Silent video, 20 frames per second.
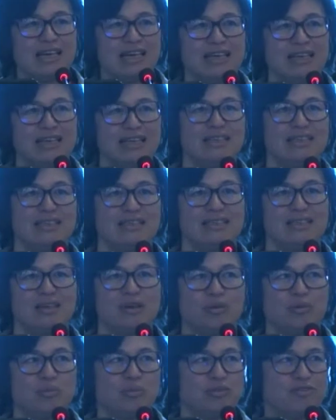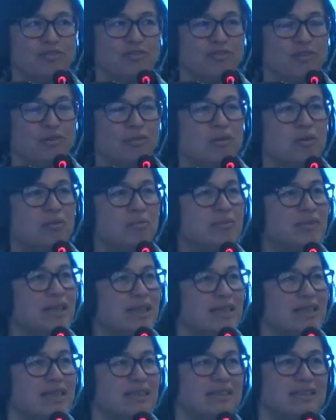in this global forum
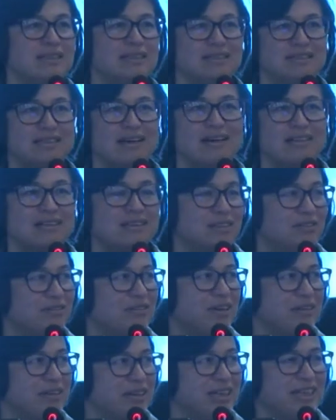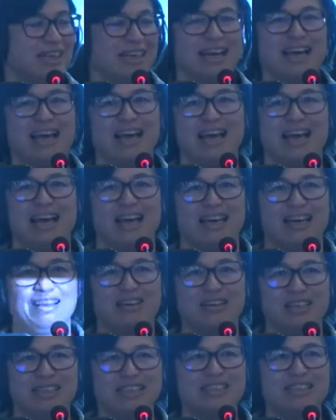that started very uh,
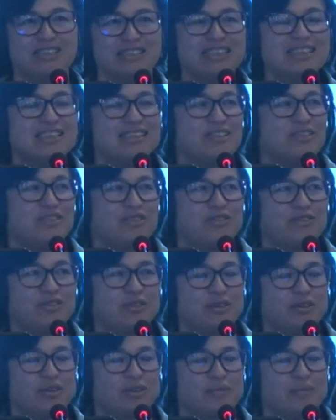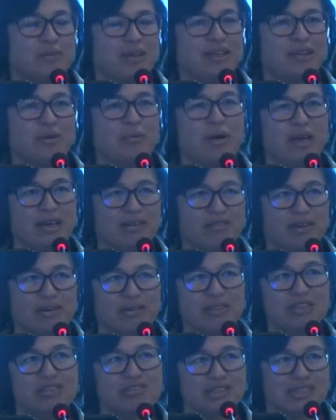interest, um, in a way very
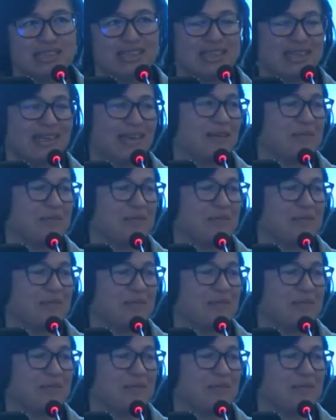interesting.